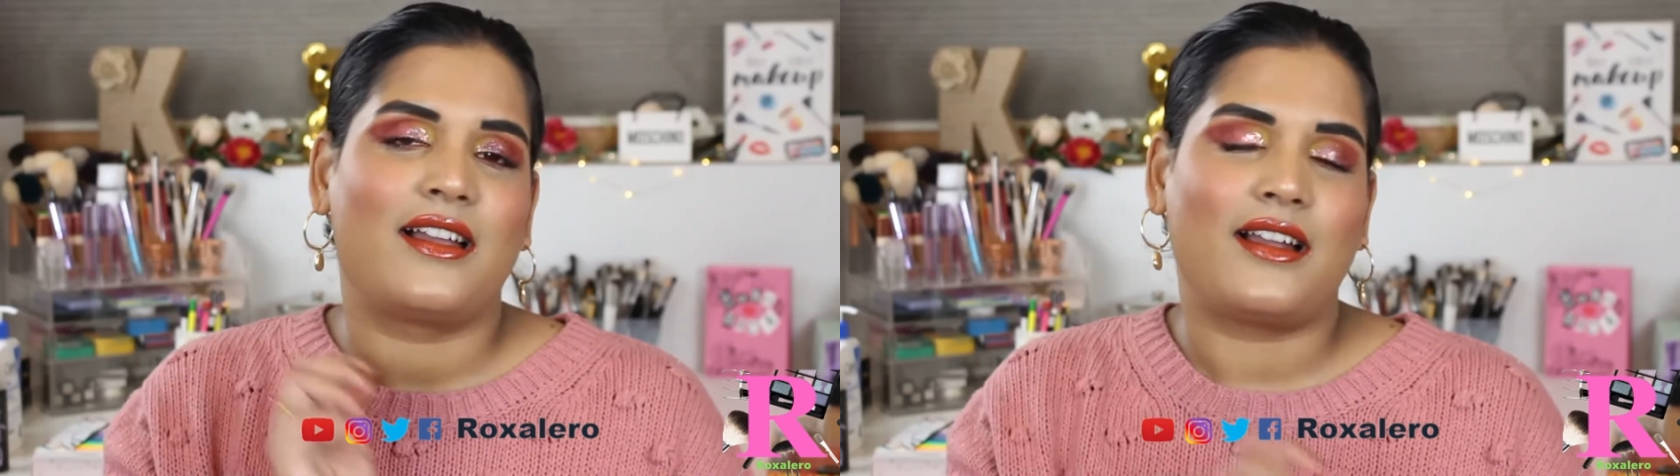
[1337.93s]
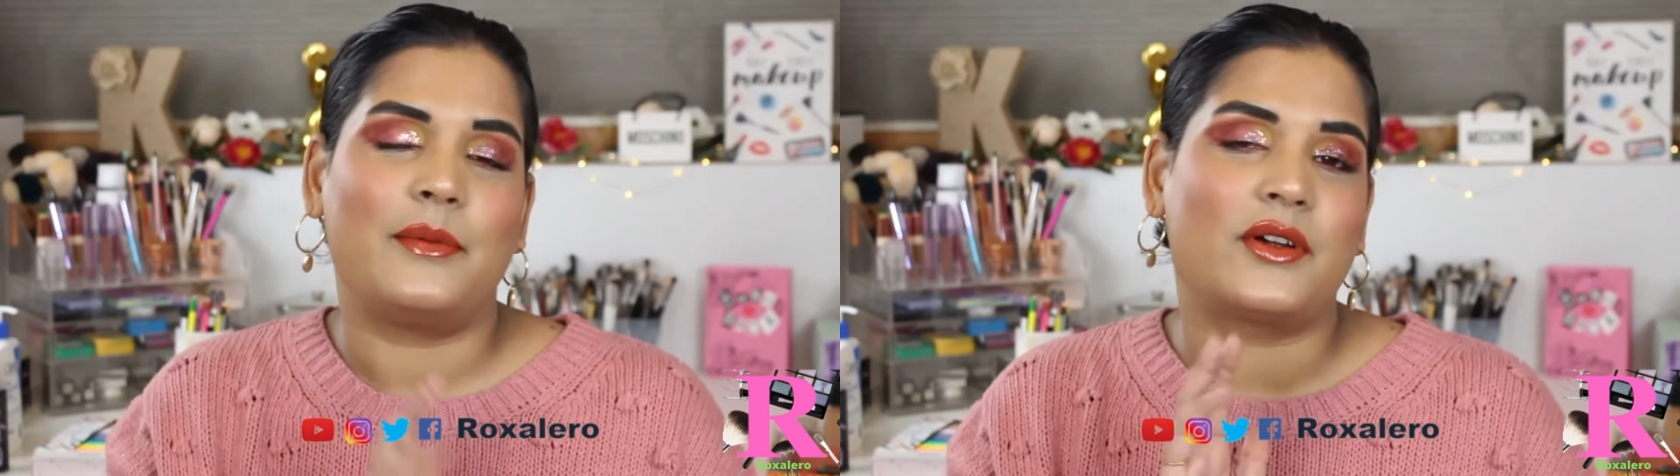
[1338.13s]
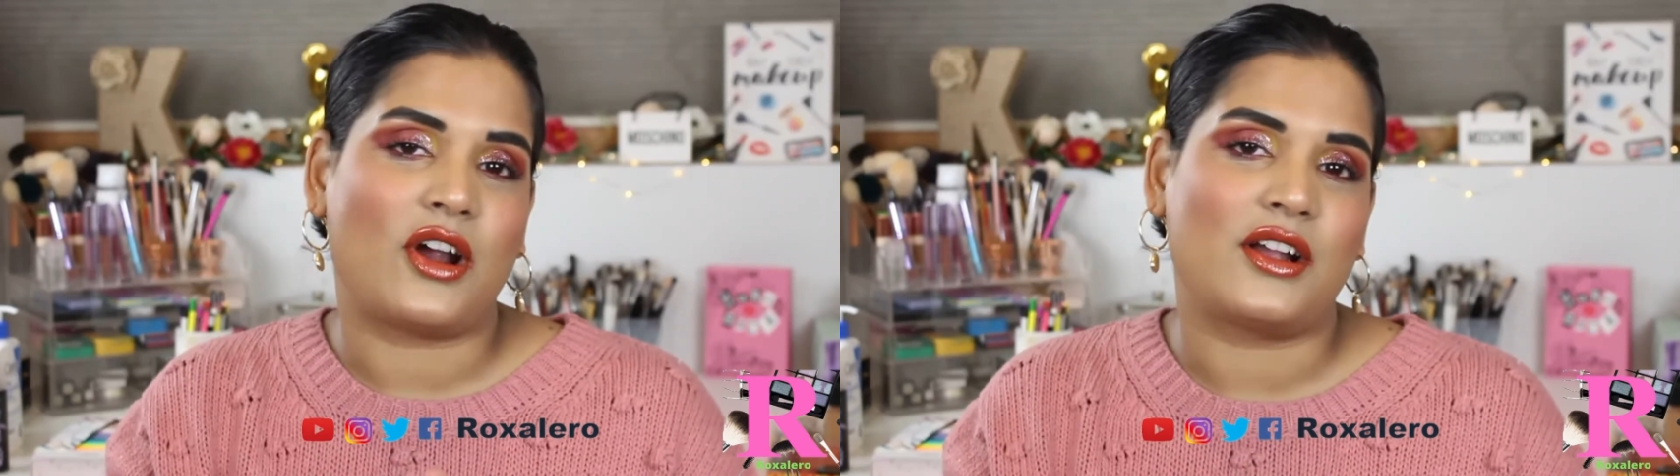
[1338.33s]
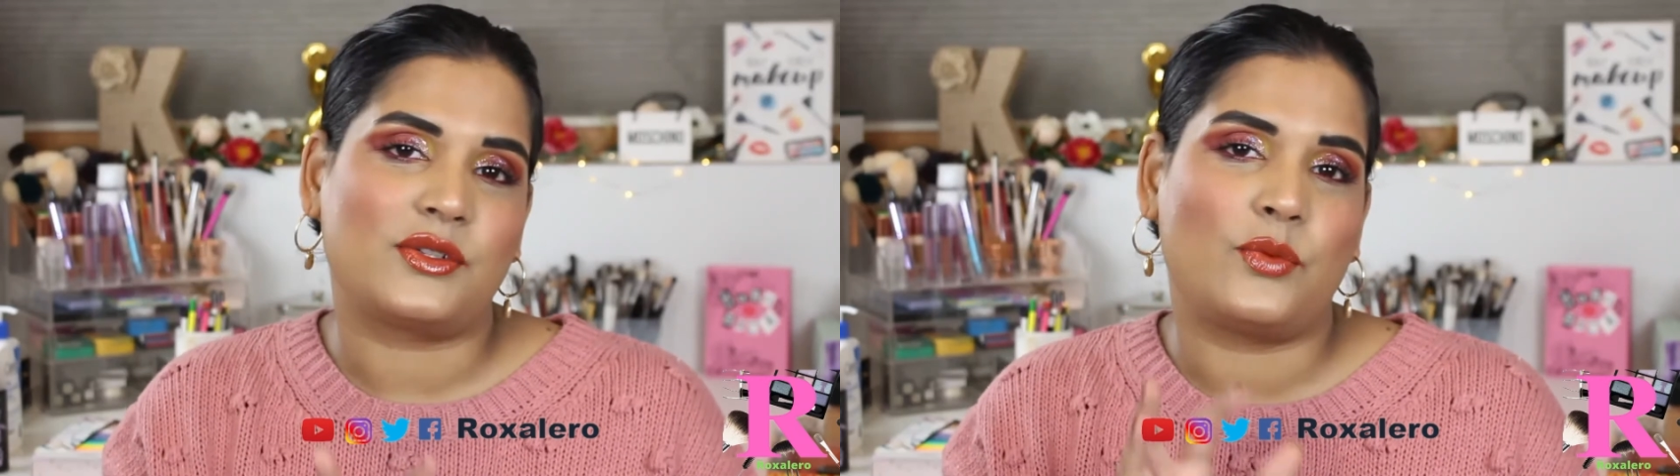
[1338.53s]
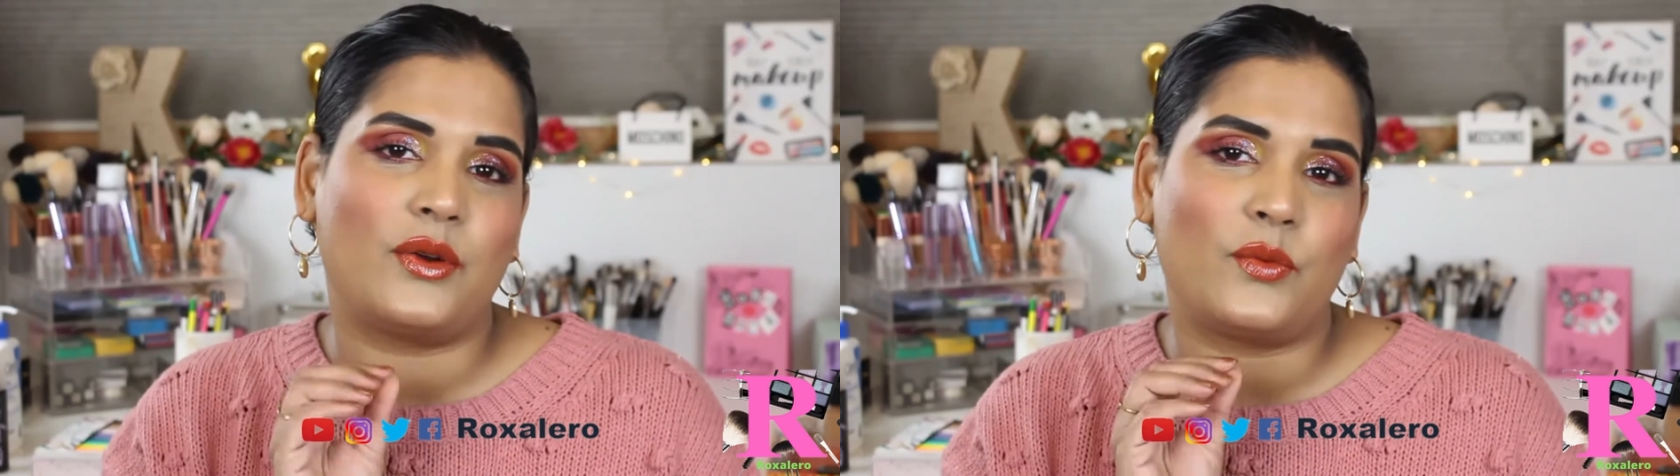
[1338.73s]
come
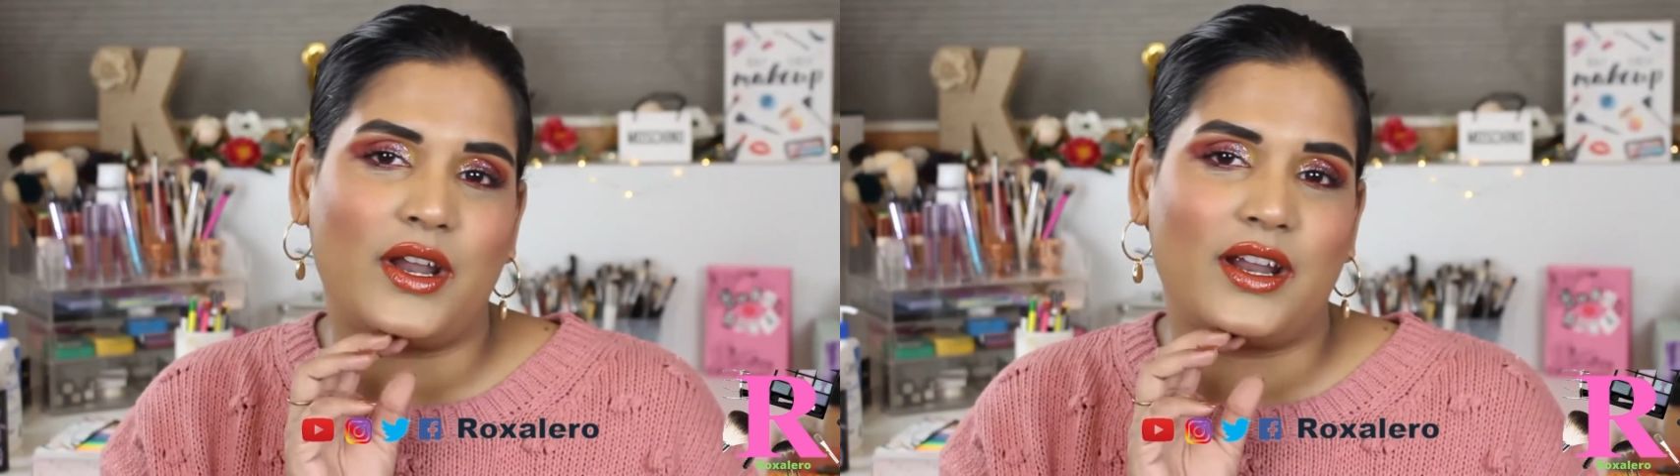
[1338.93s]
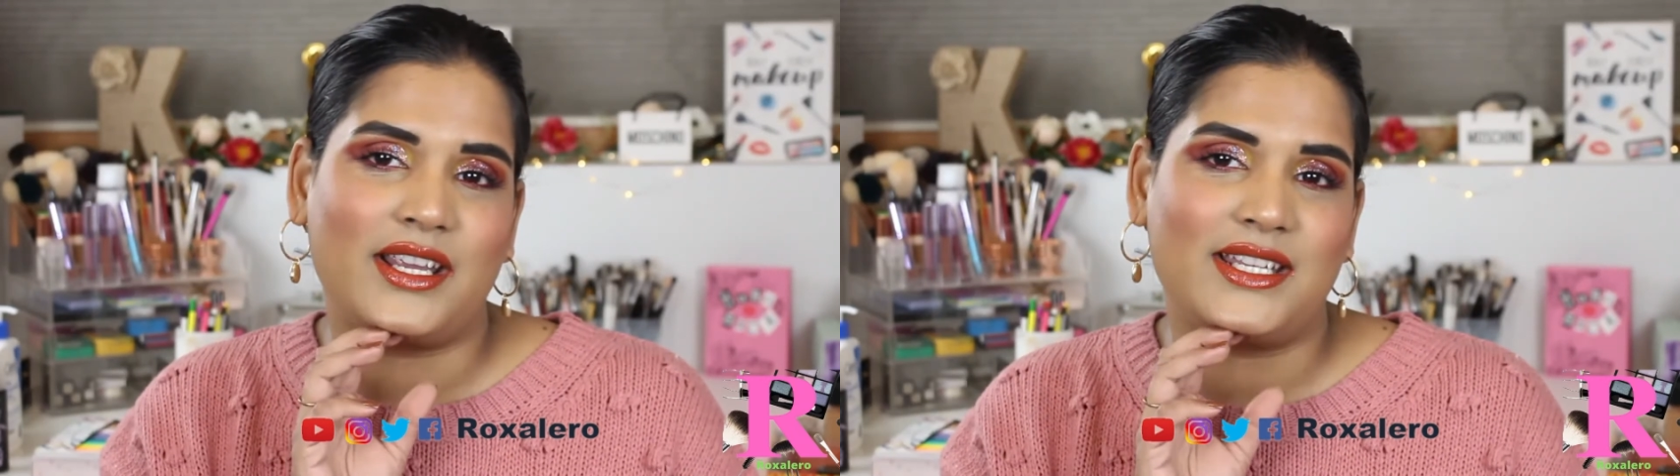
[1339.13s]
across one where